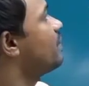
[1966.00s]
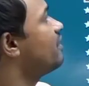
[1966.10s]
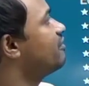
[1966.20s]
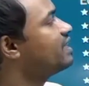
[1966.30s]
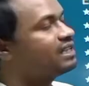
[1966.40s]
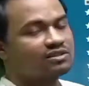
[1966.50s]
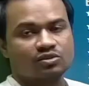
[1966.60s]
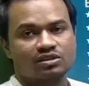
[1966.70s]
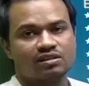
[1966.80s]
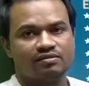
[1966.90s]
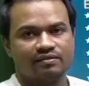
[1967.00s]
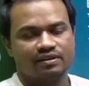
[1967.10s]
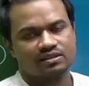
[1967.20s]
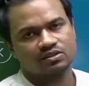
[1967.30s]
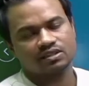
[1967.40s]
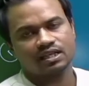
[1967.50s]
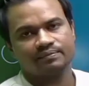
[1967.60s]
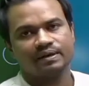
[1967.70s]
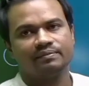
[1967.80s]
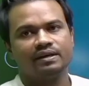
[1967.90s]
weaken social fabric. So there may
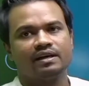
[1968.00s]
be